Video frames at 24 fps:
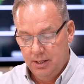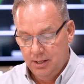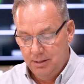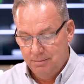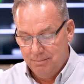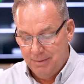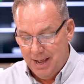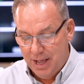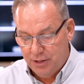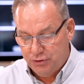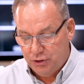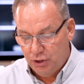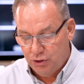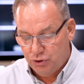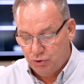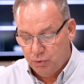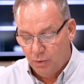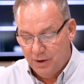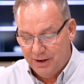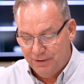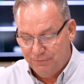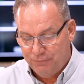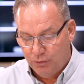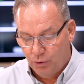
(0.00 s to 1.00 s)
Matthew
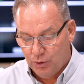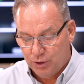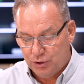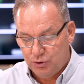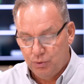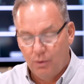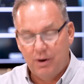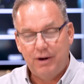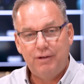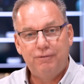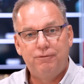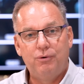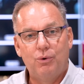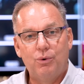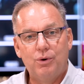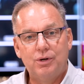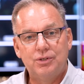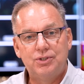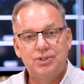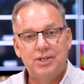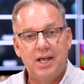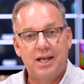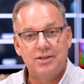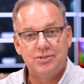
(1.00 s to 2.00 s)
24, 24
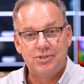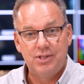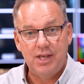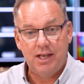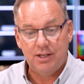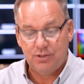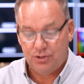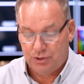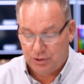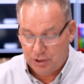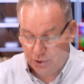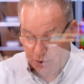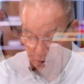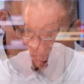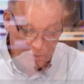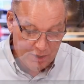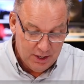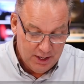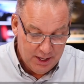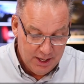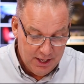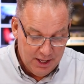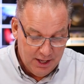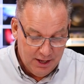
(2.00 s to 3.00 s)
says this too,
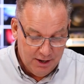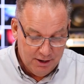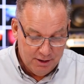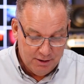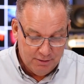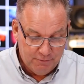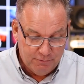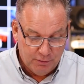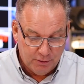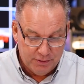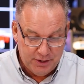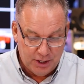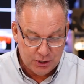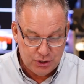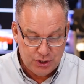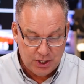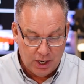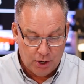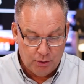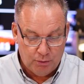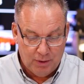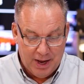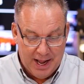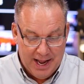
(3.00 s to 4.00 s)
for there
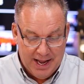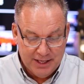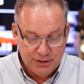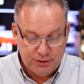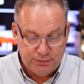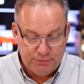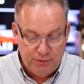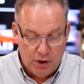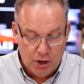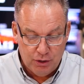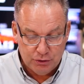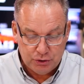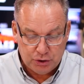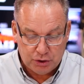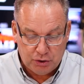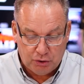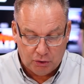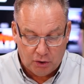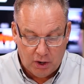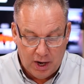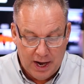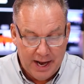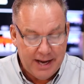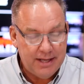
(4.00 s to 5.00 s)
shall rise false
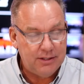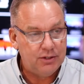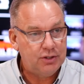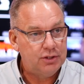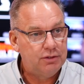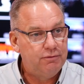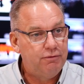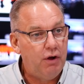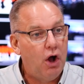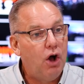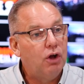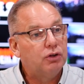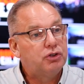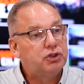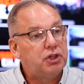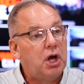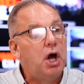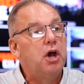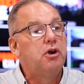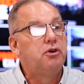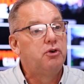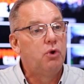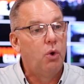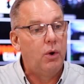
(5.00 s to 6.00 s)
Christ, false
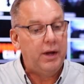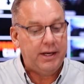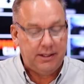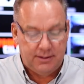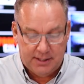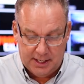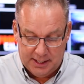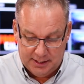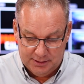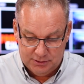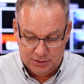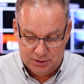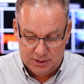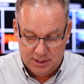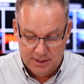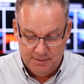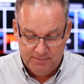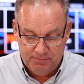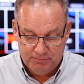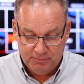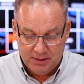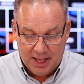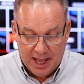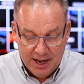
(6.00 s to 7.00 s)
anointings,
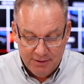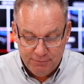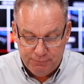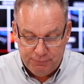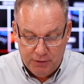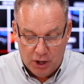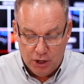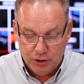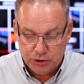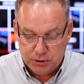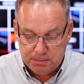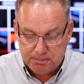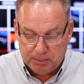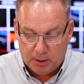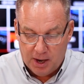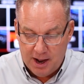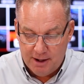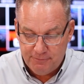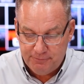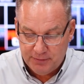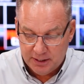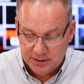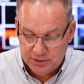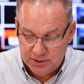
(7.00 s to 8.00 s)
and false
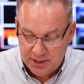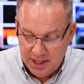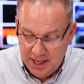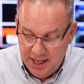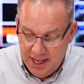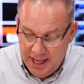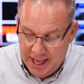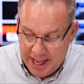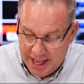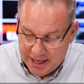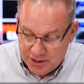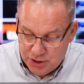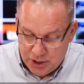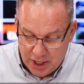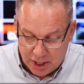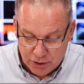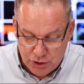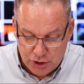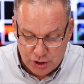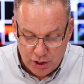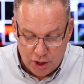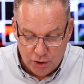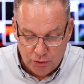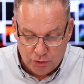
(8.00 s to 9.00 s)
prophets, and
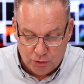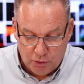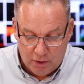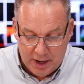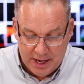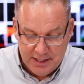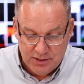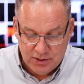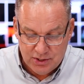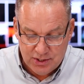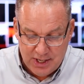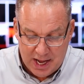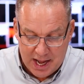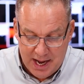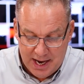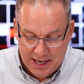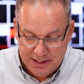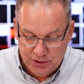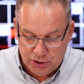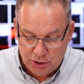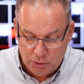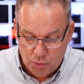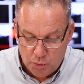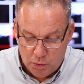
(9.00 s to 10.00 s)
shall show great
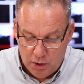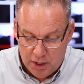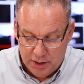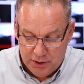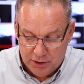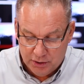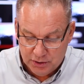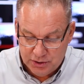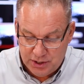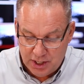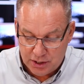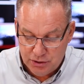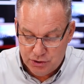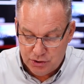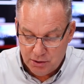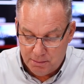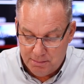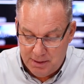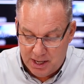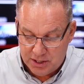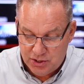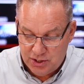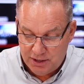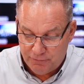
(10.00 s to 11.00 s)
signs and wonders,
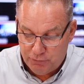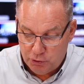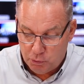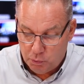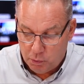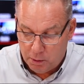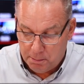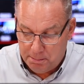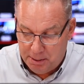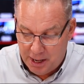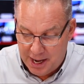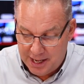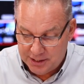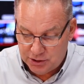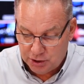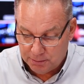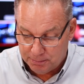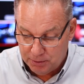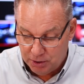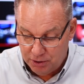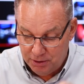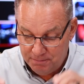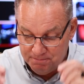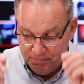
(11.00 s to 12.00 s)
insomuch if it were
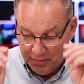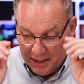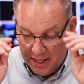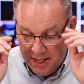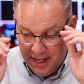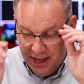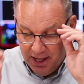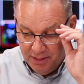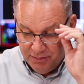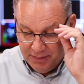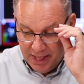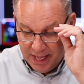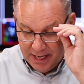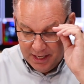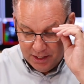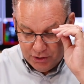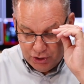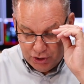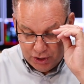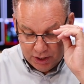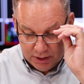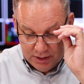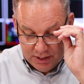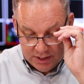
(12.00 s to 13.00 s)
possible, that
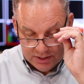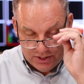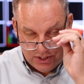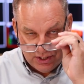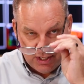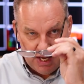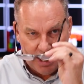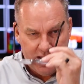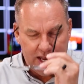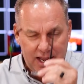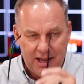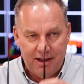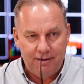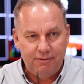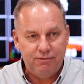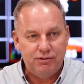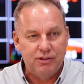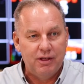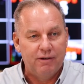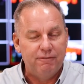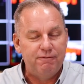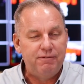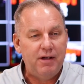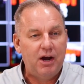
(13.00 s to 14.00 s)
it should
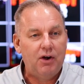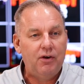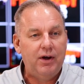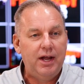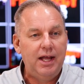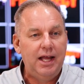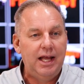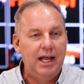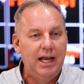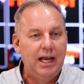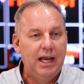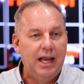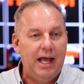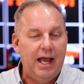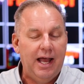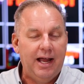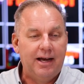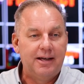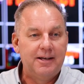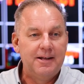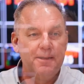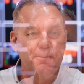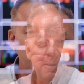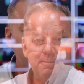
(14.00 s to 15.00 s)
deceive the very
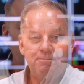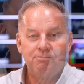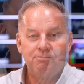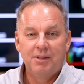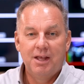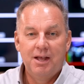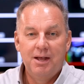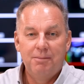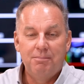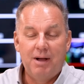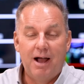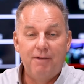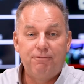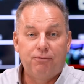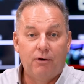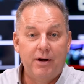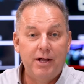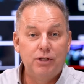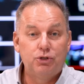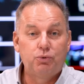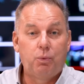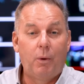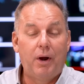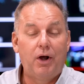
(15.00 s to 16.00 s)
elect. My
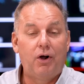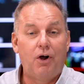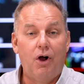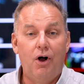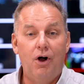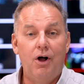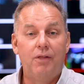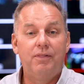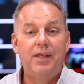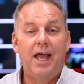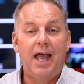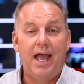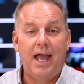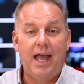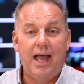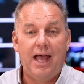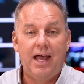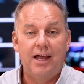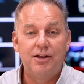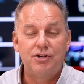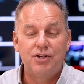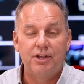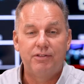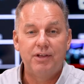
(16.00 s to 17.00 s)
friends, we're on the
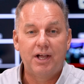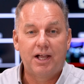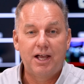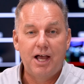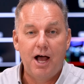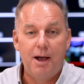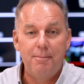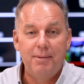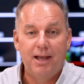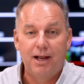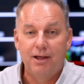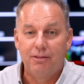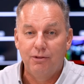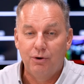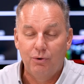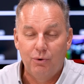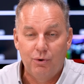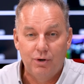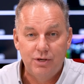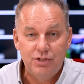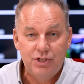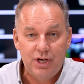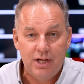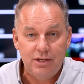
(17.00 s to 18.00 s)
edge of the coming of the
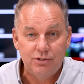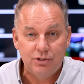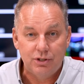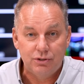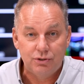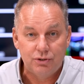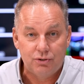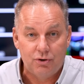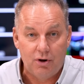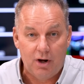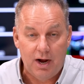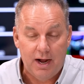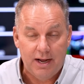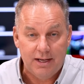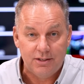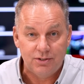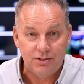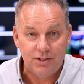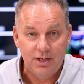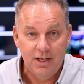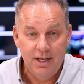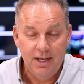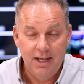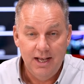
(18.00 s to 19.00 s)
Lord Jesus
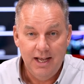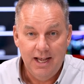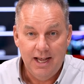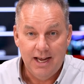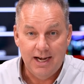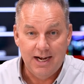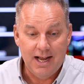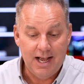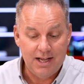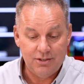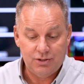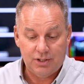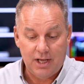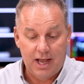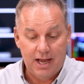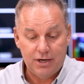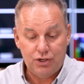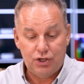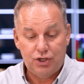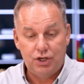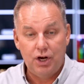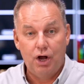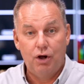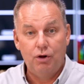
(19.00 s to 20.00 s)
Christ. And as I
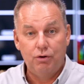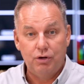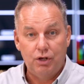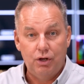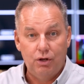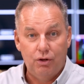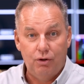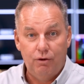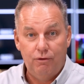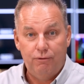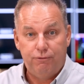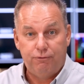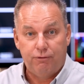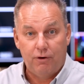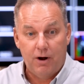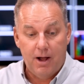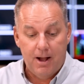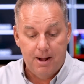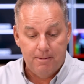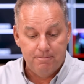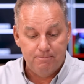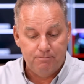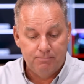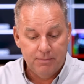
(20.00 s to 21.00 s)
show you
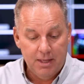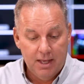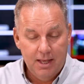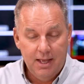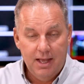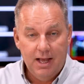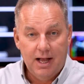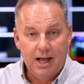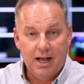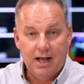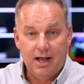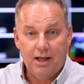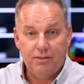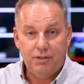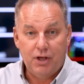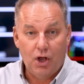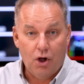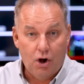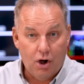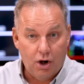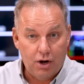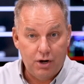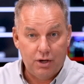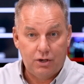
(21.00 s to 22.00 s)
from the
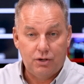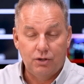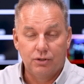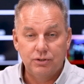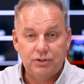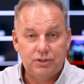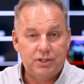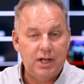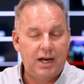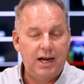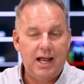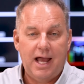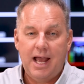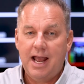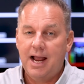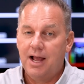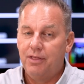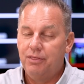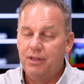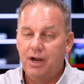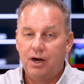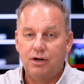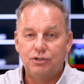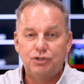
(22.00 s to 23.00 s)
articles today,
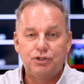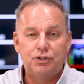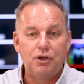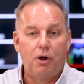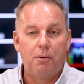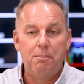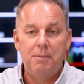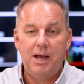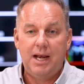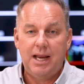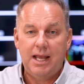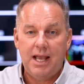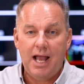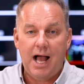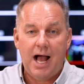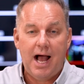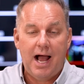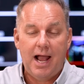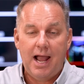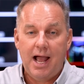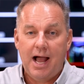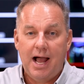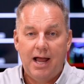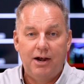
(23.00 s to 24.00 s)
and there are so many,
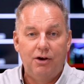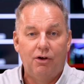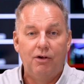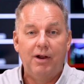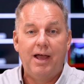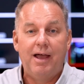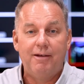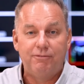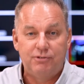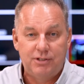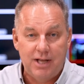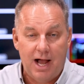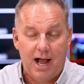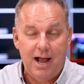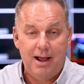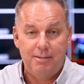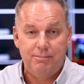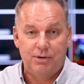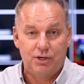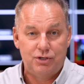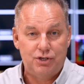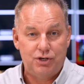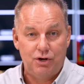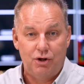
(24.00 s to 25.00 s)
I don't have
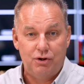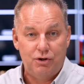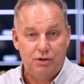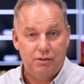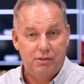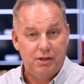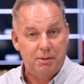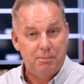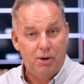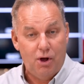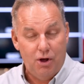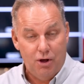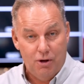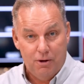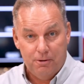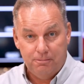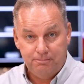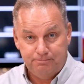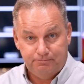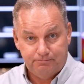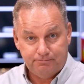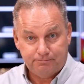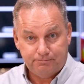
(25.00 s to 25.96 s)
time to show you them all,